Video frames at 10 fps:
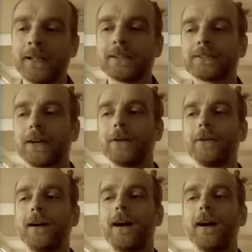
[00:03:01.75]

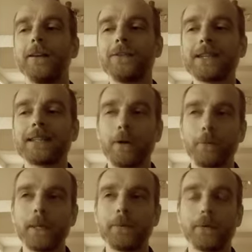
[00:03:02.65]
So I used to tell
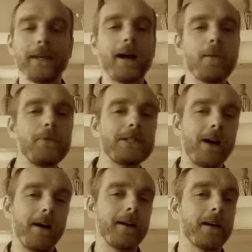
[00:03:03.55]
people, yeah, I'm
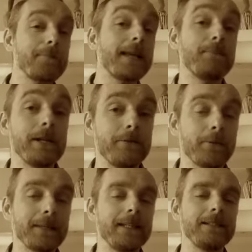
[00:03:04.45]
retired, I make money
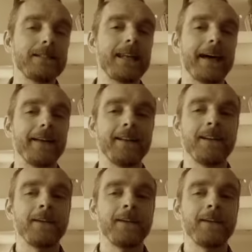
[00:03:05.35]
from the internet.